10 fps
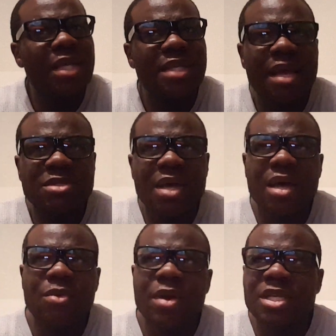like, damn, so I
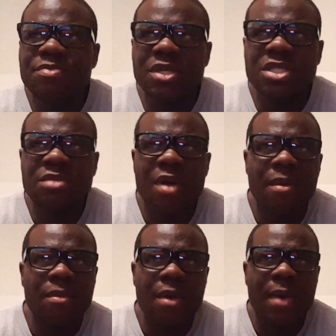gotta wear these bitches
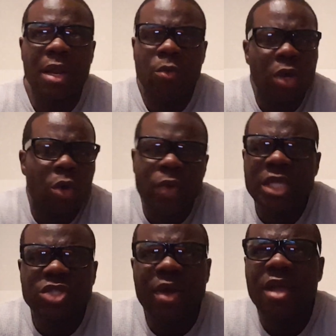about what, a
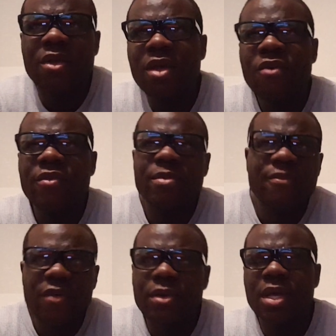week straight for them
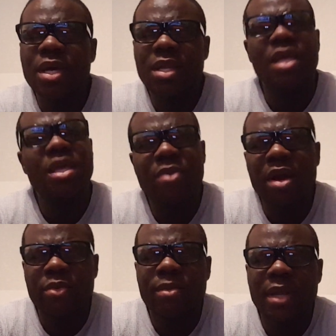to feel good? And he
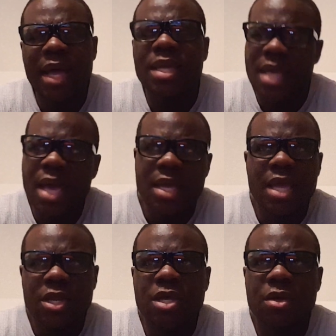probably would have been like, yeah, yeah,
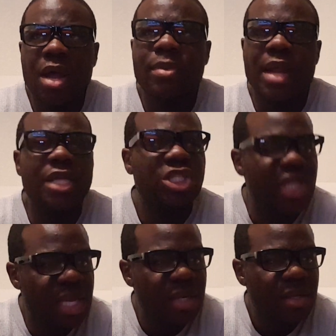you do. And I've been like,
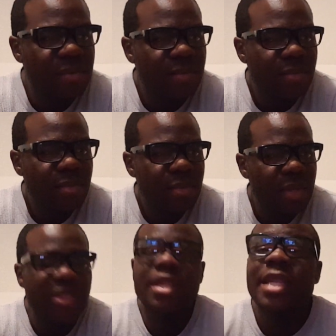shit.
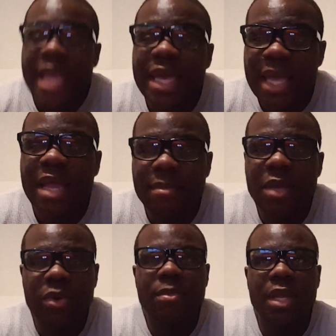And then the nigga in
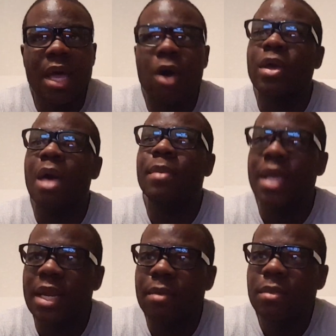me would have been like, okay, I'm gonna
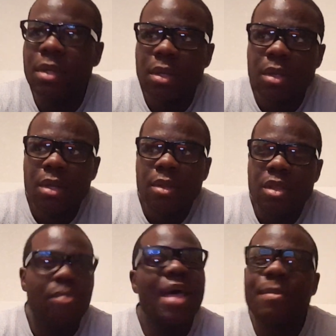get him.
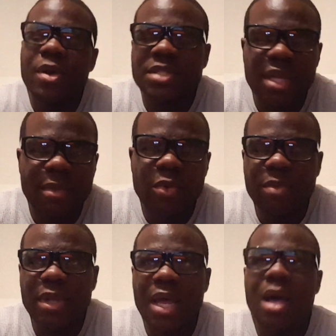The black person in me would
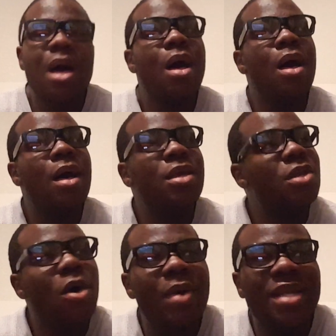have been like, oh, you
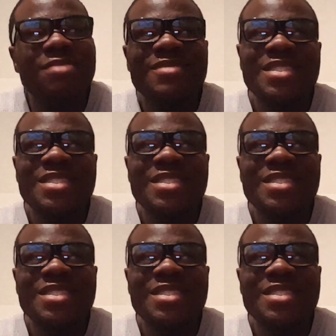know what?